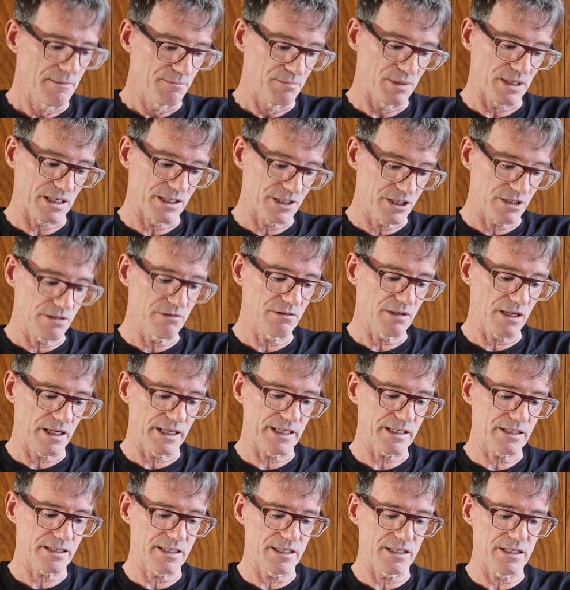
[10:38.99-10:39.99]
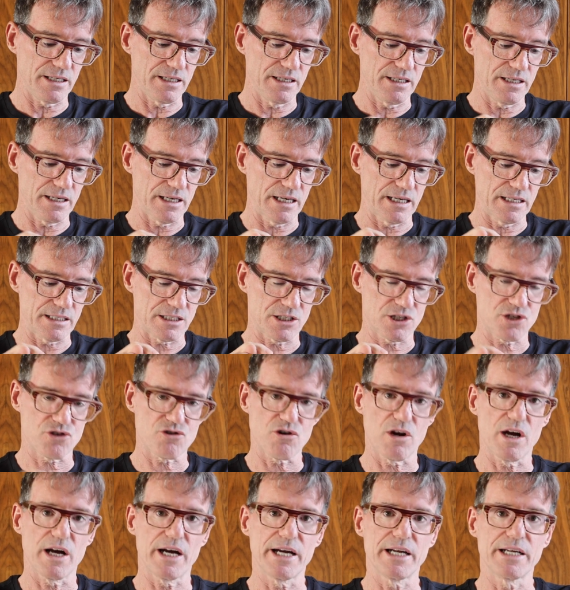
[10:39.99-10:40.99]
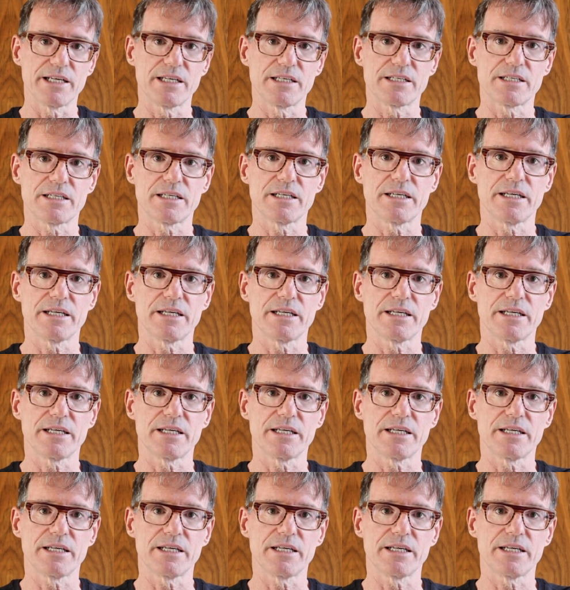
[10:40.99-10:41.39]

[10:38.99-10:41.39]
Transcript: But I do like the Stride